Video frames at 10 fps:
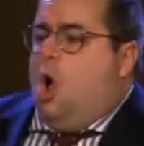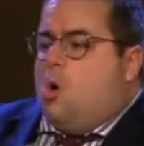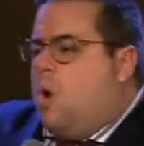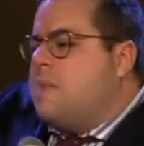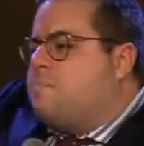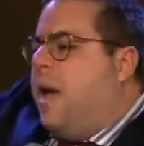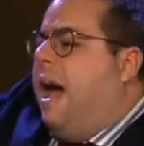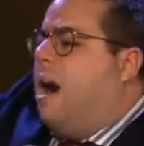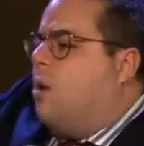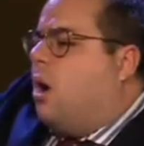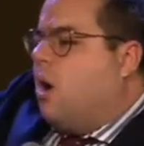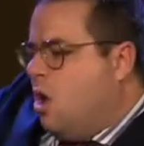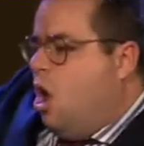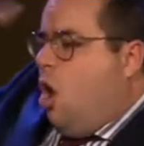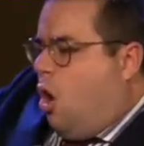What power
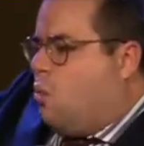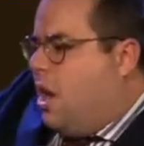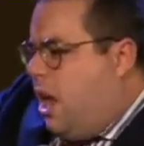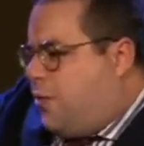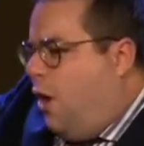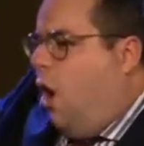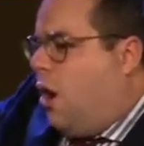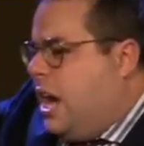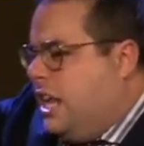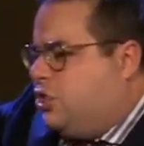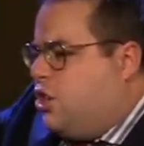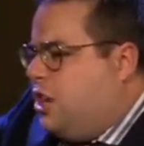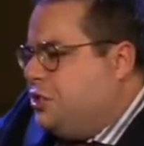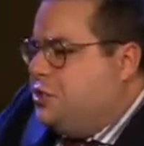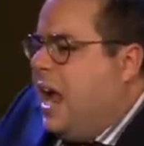or what authority do you
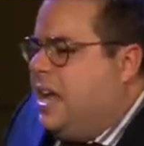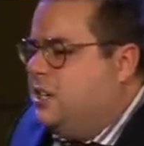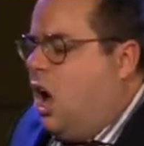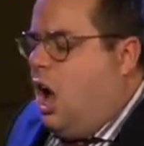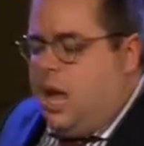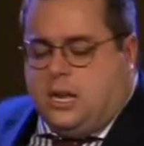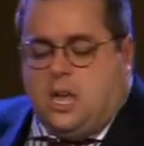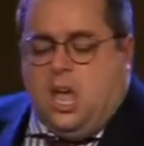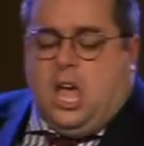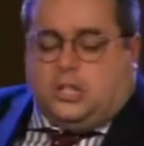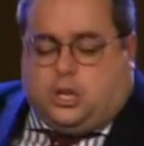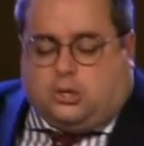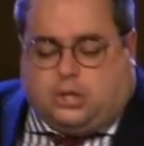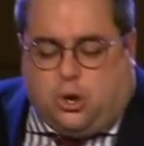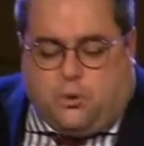stand on to
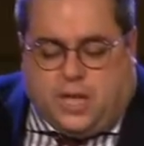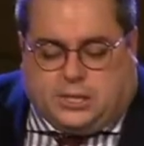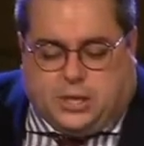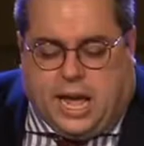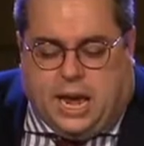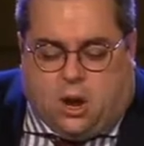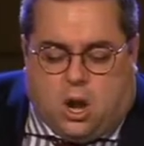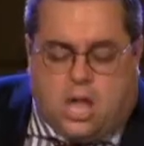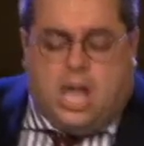do this here?